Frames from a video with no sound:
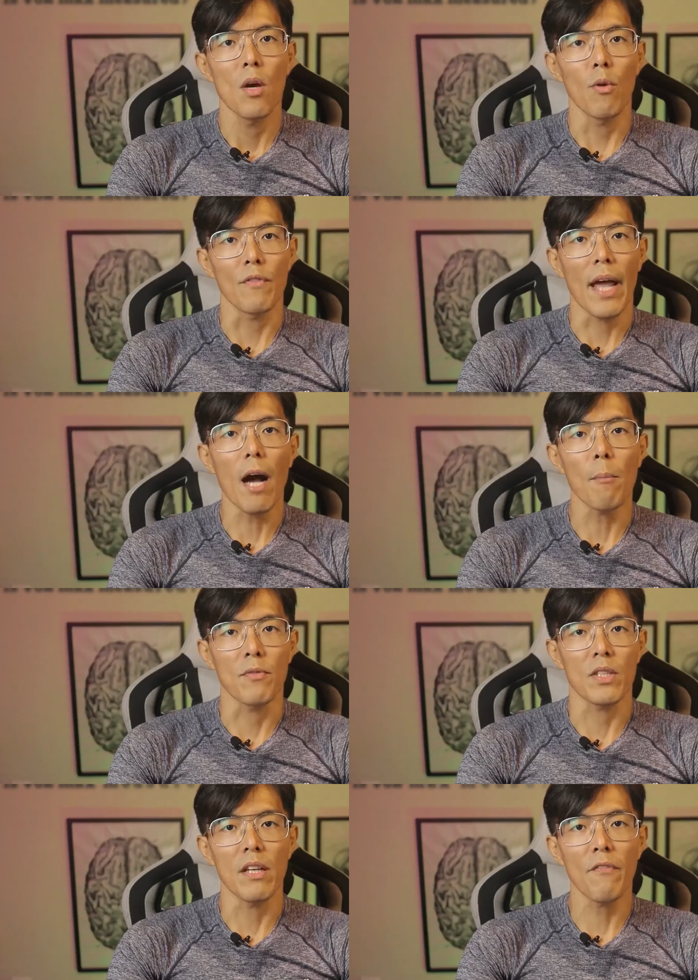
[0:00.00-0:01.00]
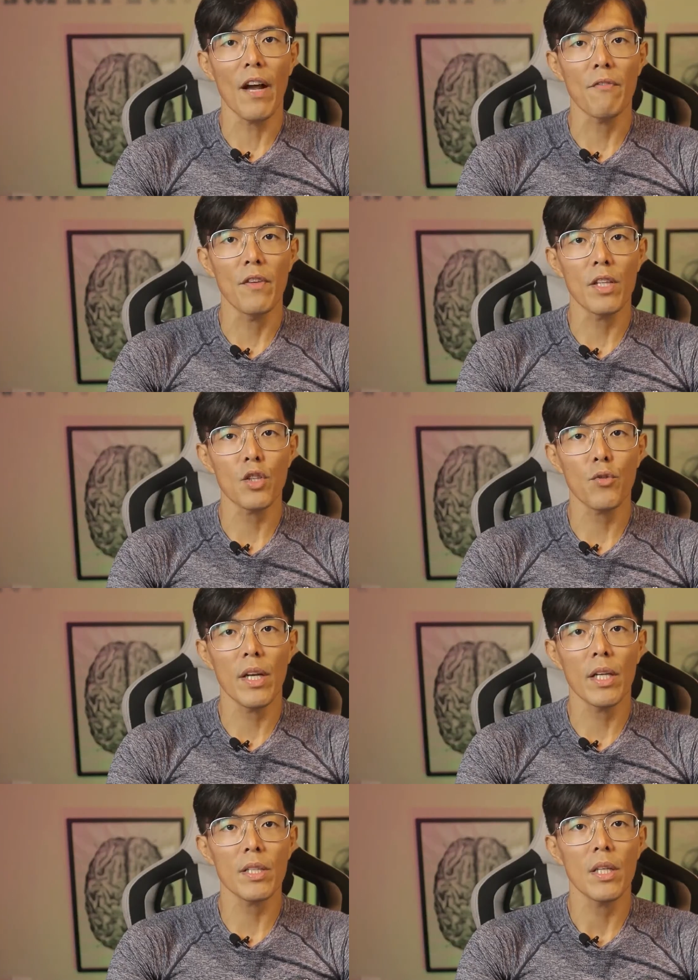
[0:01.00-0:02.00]
With the help of certified fitness
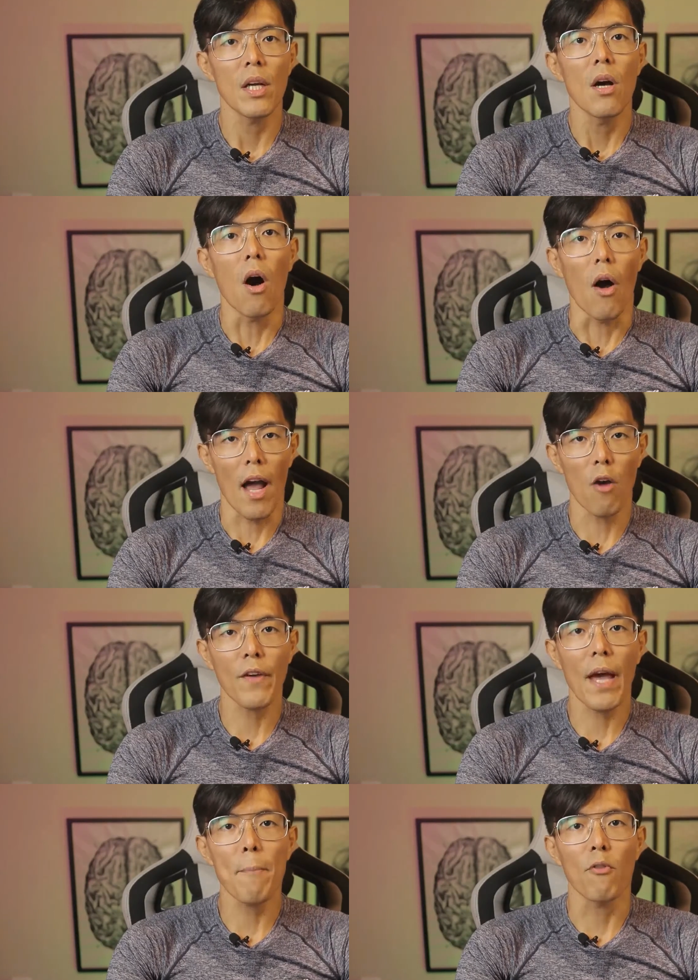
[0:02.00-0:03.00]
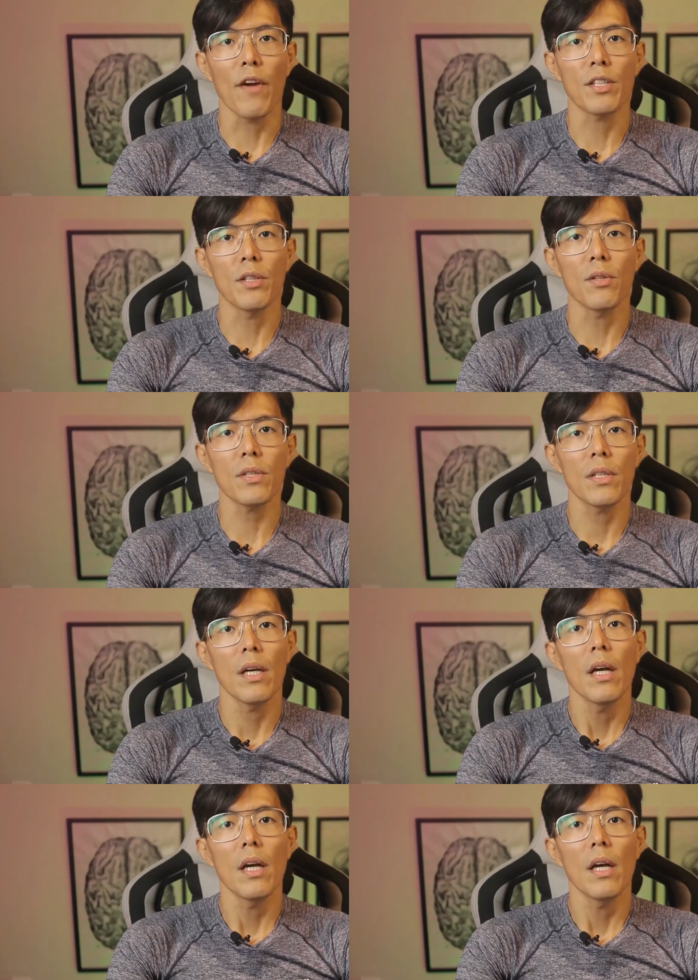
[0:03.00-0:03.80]
trainers or healthcare professionals,